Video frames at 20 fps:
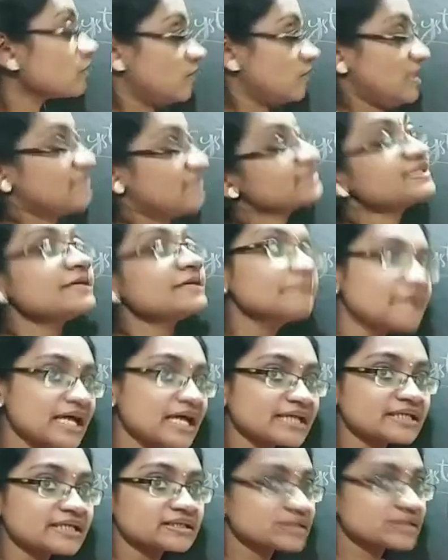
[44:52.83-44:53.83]
was a
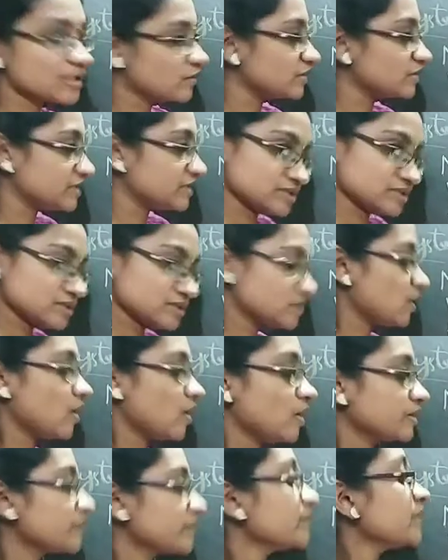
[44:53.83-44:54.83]
planet, now it is
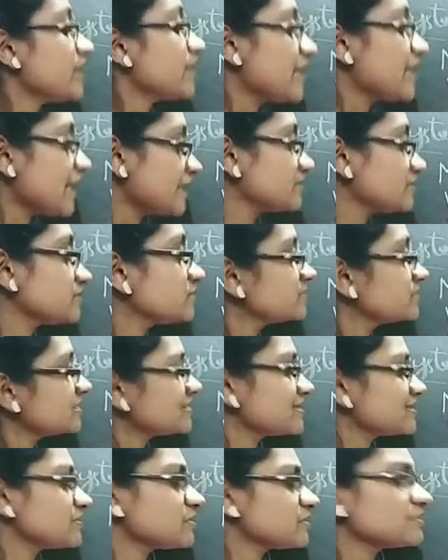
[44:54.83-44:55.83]
not. And so
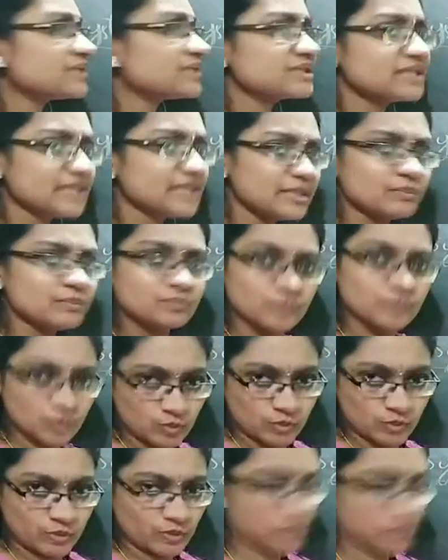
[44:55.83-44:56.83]
just remember the name
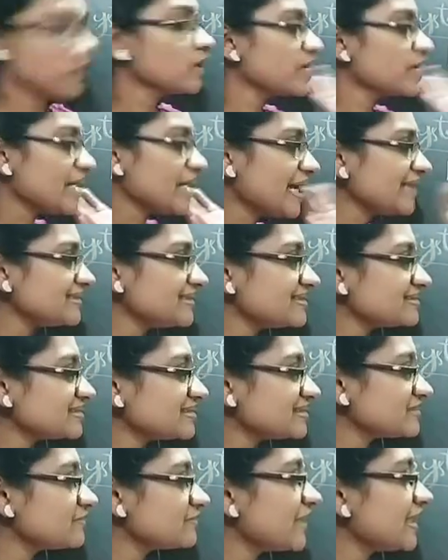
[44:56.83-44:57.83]
Pluto. And this
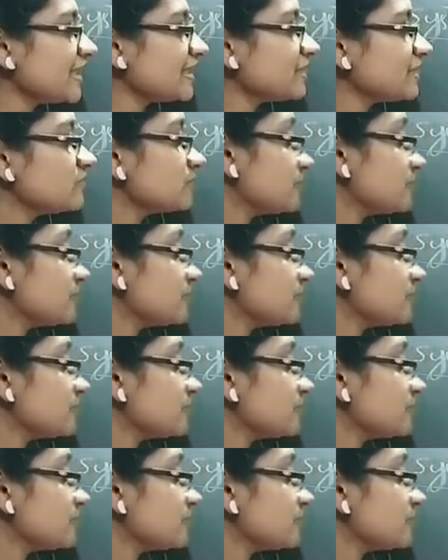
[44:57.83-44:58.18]
is very